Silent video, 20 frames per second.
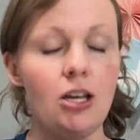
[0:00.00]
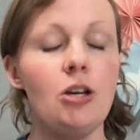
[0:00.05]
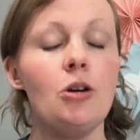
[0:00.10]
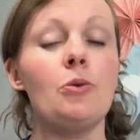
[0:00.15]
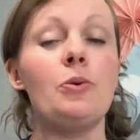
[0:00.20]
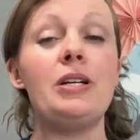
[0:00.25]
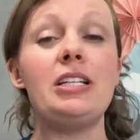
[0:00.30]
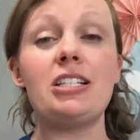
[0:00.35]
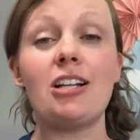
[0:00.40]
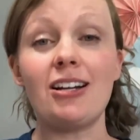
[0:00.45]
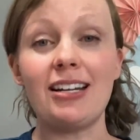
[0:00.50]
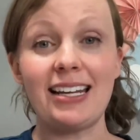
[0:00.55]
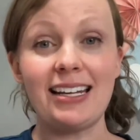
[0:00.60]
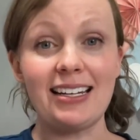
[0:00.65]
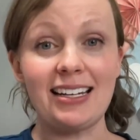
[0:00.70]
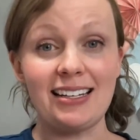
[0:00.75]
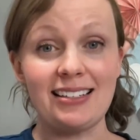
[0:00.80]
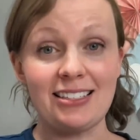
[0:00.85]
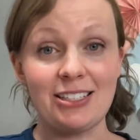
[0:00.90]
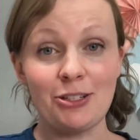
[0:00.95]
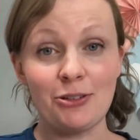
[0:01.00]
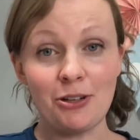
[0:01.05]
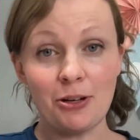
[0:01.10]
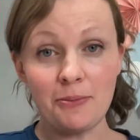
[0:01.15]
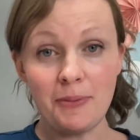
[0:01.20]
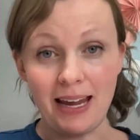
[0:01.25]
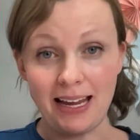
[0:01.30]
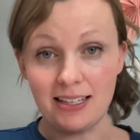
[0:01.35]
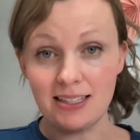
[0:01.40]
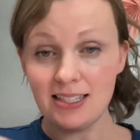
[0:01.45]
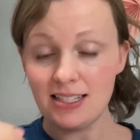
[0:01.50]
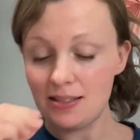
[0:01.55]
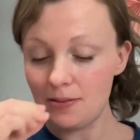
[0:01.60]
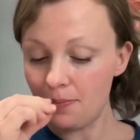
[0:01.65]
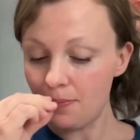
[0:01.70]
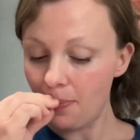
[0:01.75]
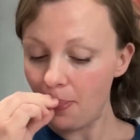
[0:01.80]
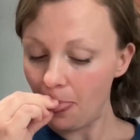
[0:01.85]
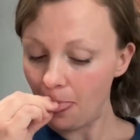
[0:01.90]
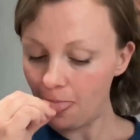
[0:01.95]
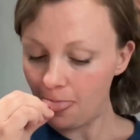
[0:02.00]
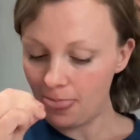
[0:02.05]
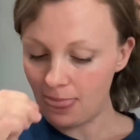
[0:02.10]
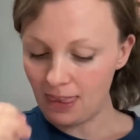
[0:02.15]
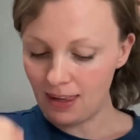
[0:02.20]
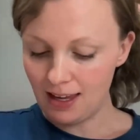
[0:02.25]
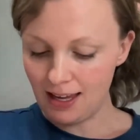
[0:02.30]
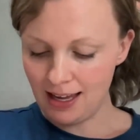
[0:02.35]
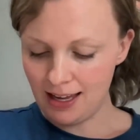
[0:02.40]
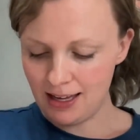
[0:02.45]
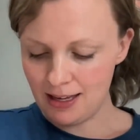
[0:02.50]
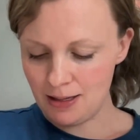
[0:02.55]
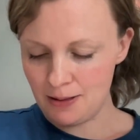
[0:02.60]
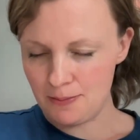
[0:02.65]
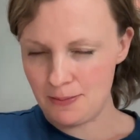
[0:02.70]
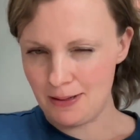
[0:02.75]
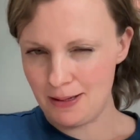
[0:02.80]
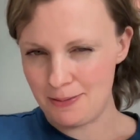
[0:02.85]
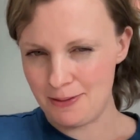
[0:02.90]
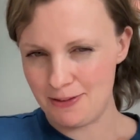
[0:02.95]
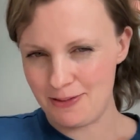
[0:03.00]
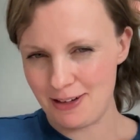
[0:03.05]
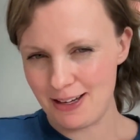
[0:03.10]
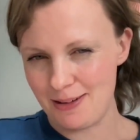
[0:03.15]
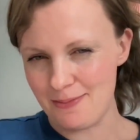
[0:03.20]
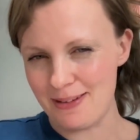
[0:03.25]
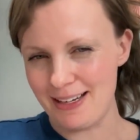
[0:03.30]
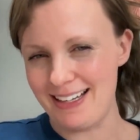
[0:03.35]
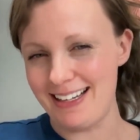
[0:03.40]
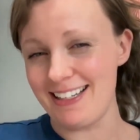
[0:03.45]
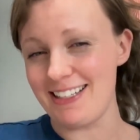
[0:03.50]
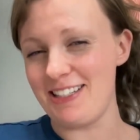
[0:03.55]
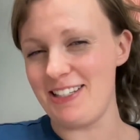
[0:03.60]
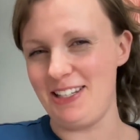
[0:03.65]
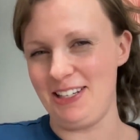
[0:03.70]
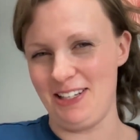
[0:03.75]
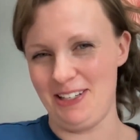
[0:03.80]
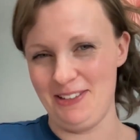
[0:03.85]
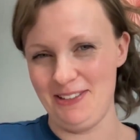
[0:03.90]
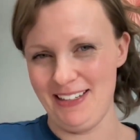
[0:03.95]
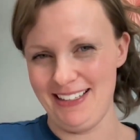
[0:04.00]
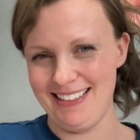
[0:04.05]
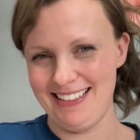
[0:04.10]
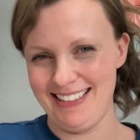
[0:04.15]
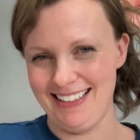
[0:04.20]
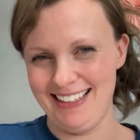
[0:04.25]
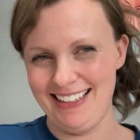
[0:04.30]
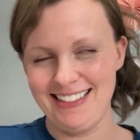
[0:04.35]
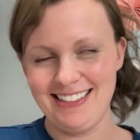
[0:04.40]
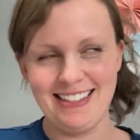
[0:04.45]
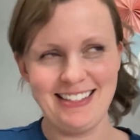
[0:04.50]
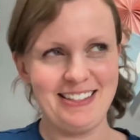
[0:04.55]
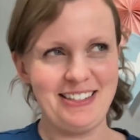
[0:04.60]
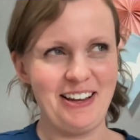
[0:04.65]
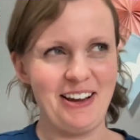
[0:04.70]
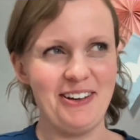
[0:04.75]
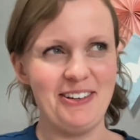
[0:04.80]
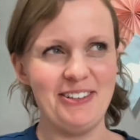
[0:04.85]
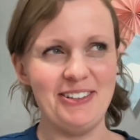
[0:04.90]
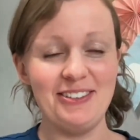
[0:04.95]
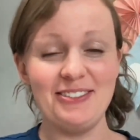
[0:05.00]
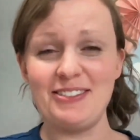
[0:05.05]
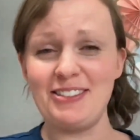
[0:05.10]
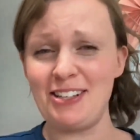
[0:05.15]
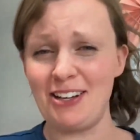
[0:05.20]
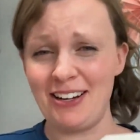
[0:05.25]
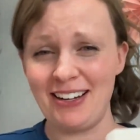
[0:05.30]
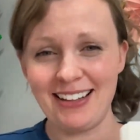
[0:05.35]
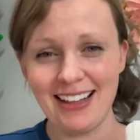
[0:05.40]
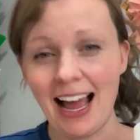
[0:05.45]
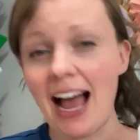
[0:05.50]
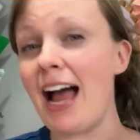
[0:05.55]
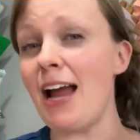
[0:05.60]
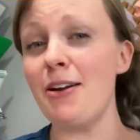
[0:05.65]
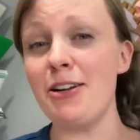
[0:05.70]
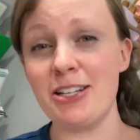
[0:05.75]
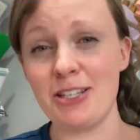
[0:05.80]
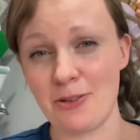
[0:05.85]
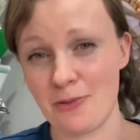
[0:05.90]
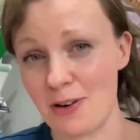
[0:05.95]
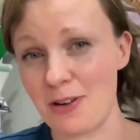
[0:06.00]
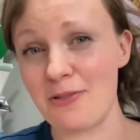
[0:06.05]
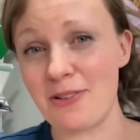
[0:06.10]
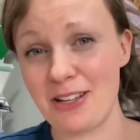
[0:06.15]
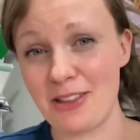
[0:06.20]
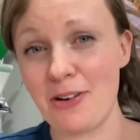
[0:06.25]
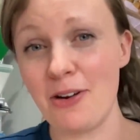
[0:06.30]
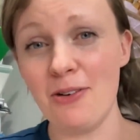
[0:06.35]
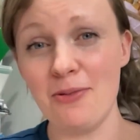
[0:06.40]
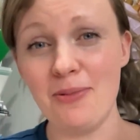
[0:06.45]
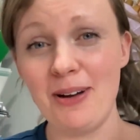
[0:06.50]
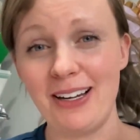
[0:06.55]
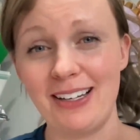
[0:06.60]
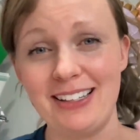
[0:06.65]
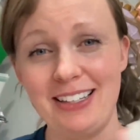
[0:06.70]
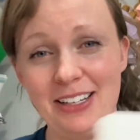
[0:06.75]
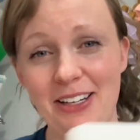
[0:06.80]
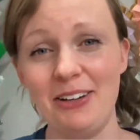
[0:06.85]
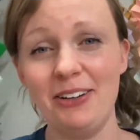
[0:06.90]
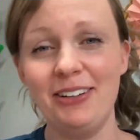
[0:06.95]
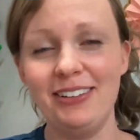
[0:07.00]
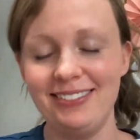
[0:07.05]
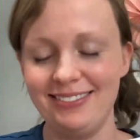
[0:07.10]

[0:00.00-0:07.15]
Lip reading: We start getting into commands. I'm afraid I'm getting too into this, so sorry that I just want to read the whole book to you.